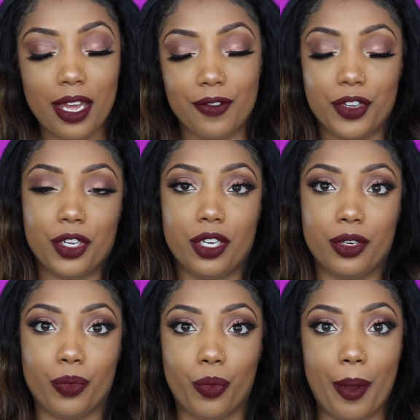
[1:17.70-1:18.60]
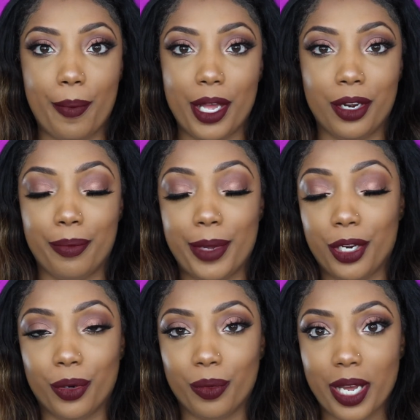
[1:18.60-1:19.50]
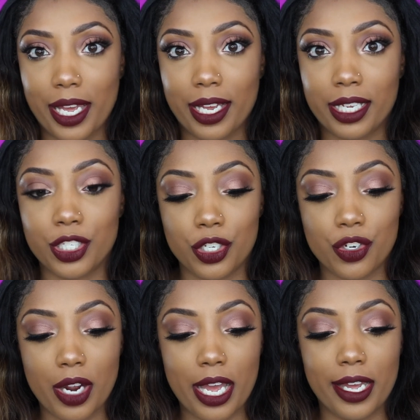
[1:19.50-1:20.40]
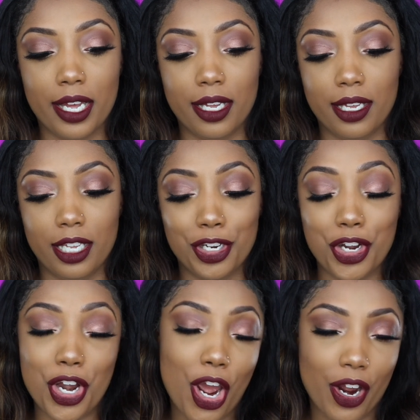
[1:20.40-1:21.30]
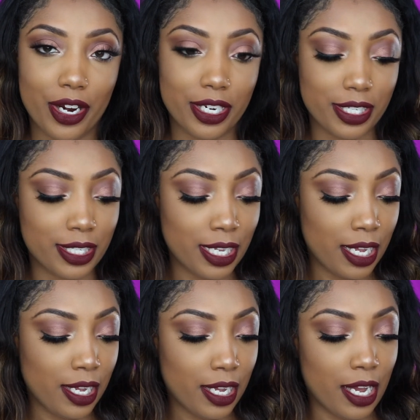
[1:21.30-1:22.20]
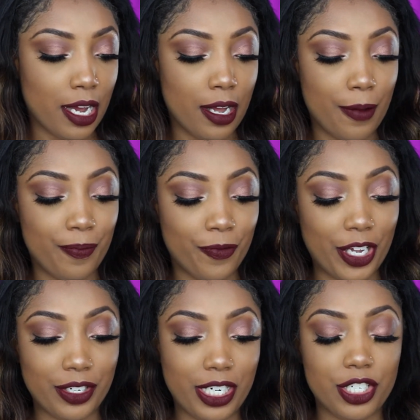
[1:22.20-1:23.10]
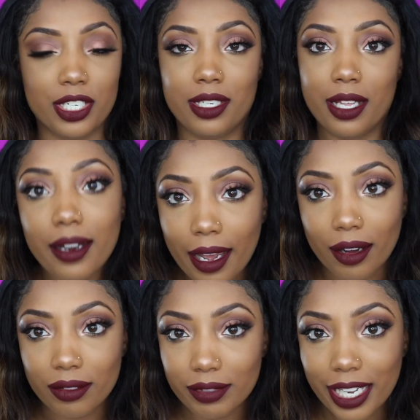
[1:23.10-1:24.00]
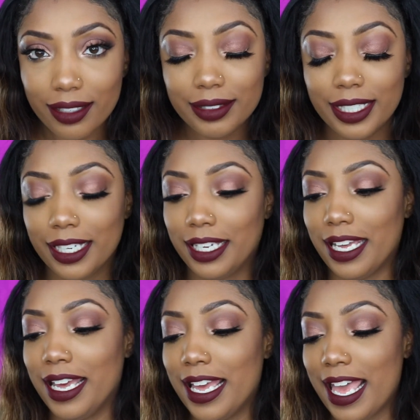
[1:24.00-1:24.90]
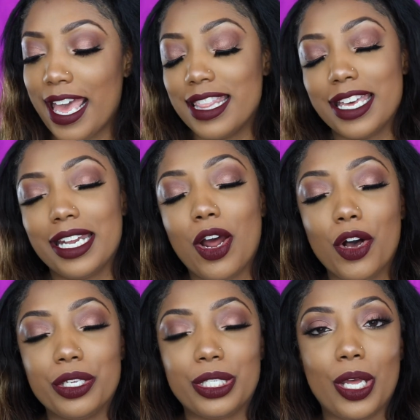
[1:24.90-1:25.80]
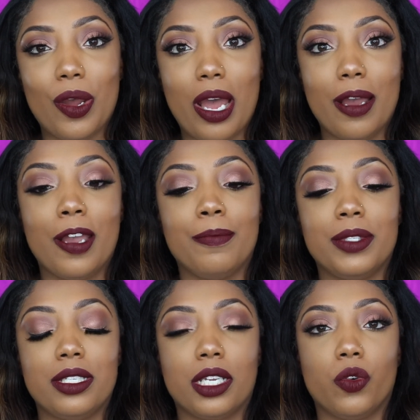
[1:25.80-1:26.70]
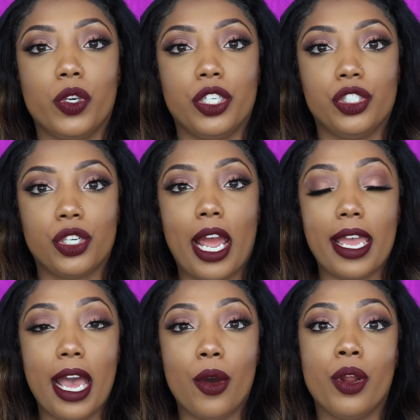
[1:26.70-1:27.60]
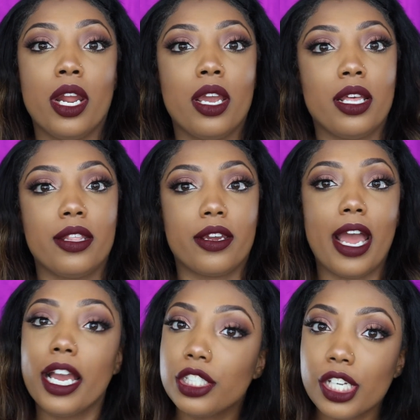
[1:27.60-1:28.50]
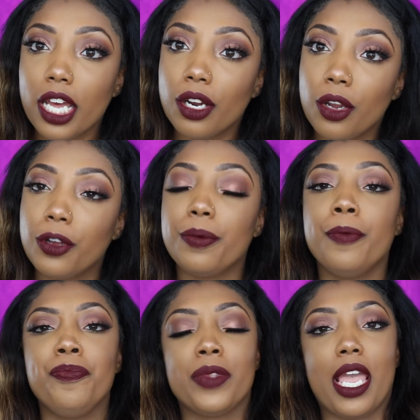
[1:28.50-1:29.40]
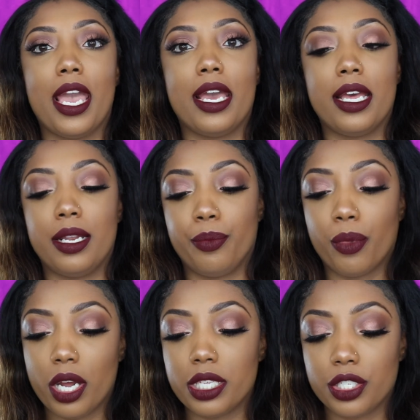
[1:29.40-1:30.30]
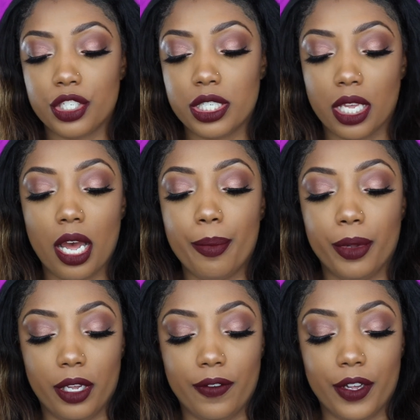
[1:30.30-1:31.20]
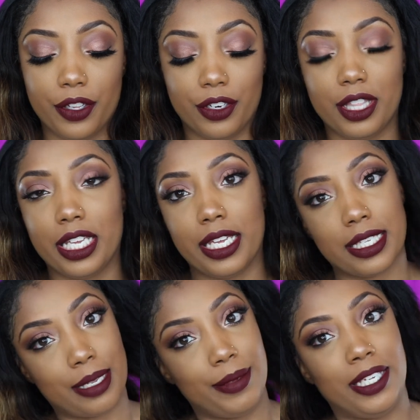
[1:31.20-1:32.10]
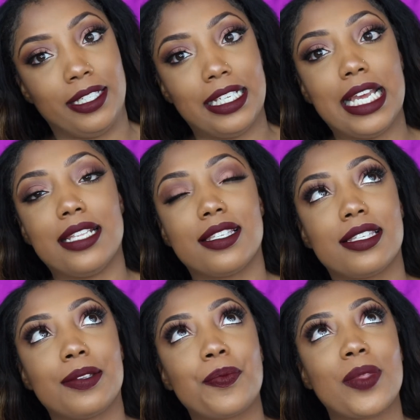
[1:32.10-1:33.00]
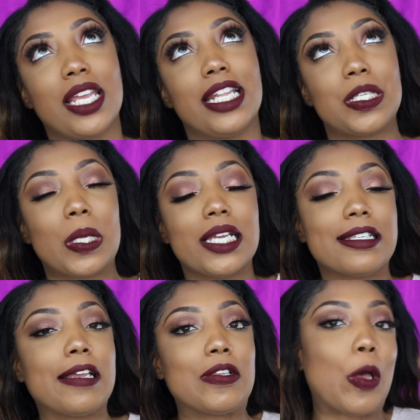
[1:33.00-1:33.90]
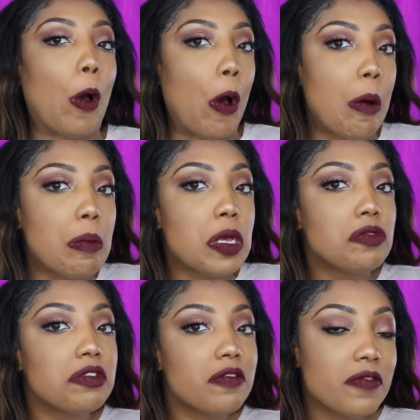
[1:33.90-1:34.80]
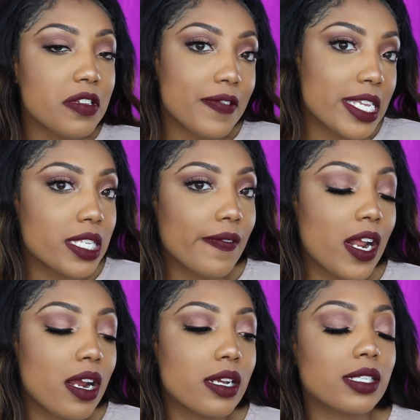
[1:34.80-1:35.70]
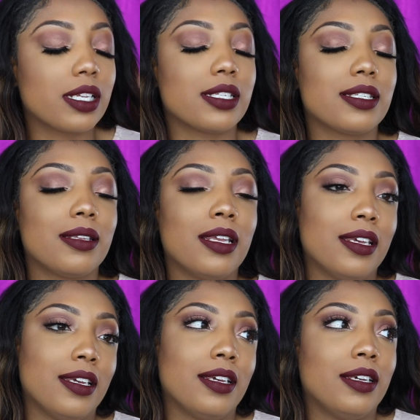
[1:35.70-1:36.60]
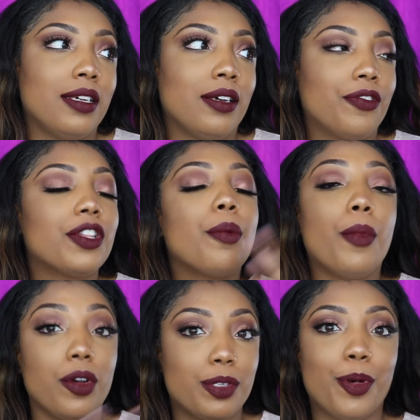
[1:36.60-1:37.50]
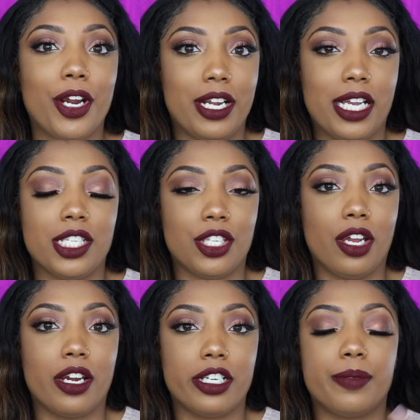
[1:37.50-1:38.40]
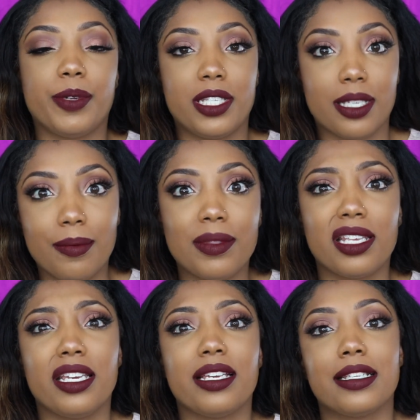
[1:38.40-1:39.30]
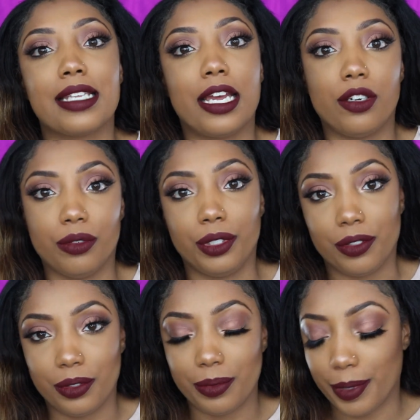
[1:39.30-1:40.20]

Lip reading: I figured what better way to try a NARS foundation than now, right? And then also I'm going to try out their eyeshadow and bronzer, just a couple of other things. I mean, that's why I say it's almost a full face of NARS, because for the most part it's NARS, but some things I don't use.